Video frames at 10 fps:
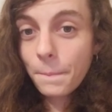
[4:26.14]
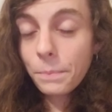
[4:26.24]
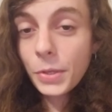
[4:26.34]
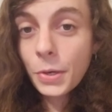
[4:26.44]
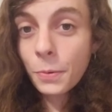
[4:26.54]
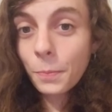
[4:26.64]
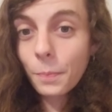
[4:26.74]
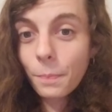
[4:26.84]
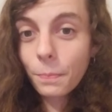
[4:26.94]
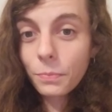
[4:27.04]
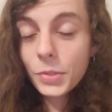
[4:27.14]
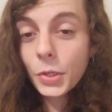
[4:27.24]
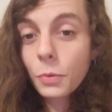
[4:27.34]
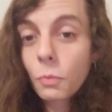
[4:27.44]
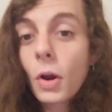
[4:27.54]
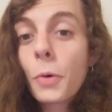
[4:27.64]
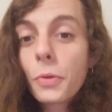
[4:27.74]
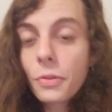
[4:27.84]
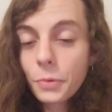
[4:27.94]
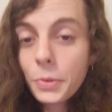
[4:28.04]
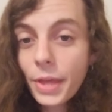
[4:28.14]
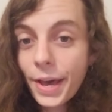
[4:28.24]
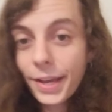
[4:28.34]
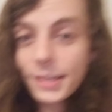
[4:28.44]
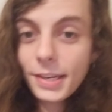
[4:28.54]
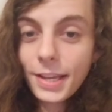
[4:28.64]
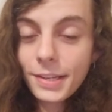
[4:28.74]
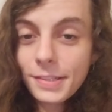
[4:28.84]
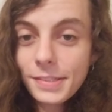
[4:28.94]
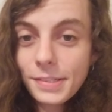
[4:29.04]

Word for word: you know, to grow through that and